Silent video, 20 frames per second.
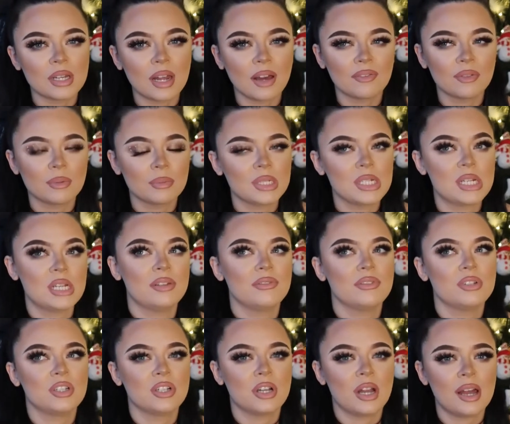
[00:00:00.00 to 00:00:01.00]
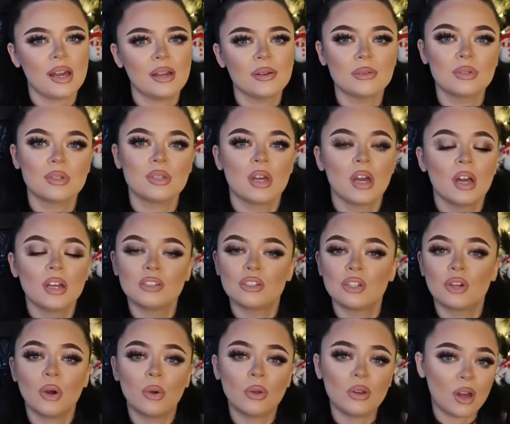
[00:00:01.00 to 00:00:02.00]
have them delivered to your house. To
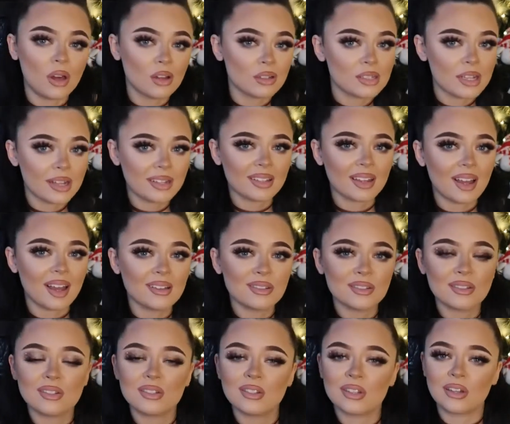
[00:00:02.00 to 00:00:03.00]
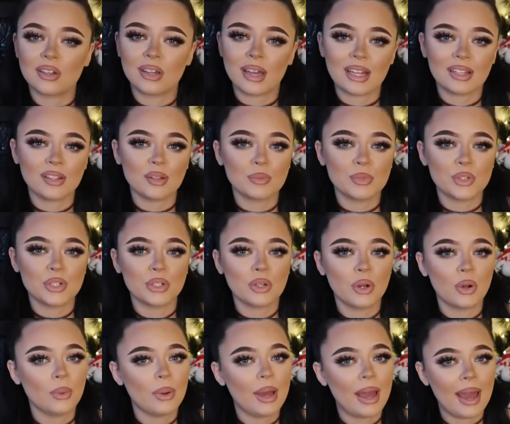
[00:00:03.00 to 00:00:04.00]
go alongside the candles, you could get them, you
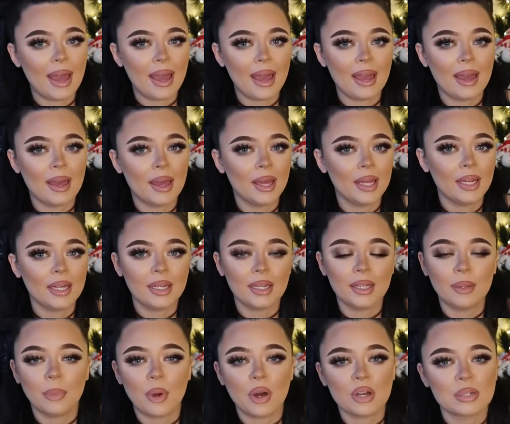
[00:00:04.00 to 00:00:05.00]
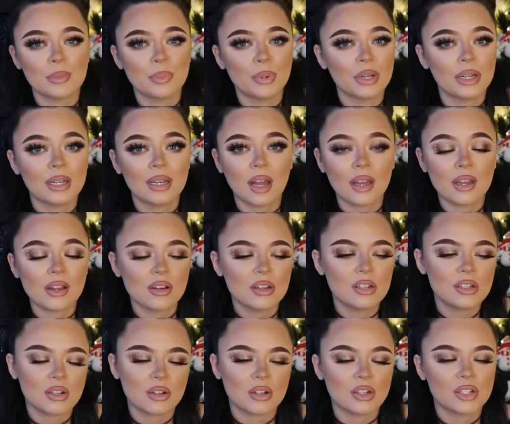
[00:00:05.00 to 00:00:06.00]
know, a little box of pretty
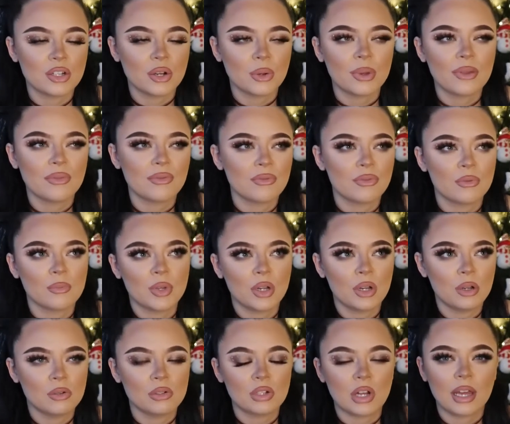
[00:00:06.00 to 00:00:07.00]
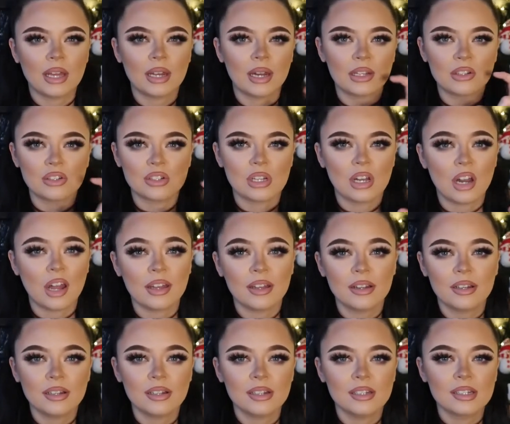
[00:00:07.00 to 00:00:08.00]
lighters, or, you know, even from Eurogiant, like, just
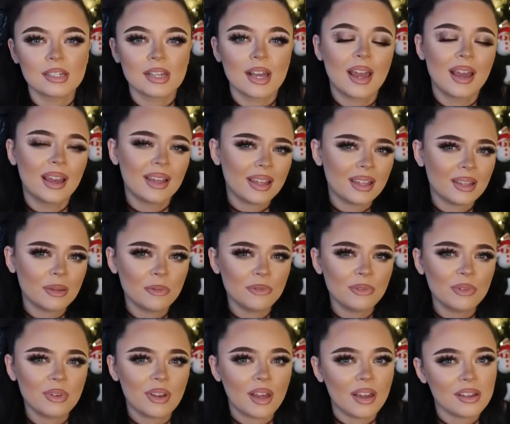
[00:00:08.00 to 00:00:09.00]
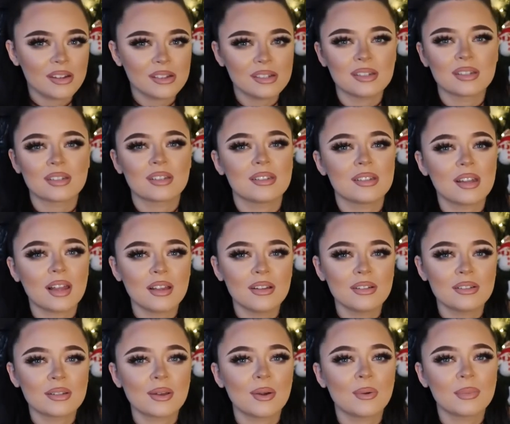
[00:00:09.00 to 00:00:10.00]
lighters. Get them a few lighters, because
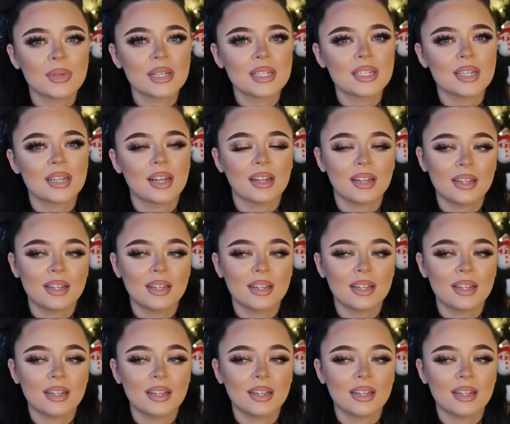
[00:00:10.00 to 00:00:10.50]
lighters go missing and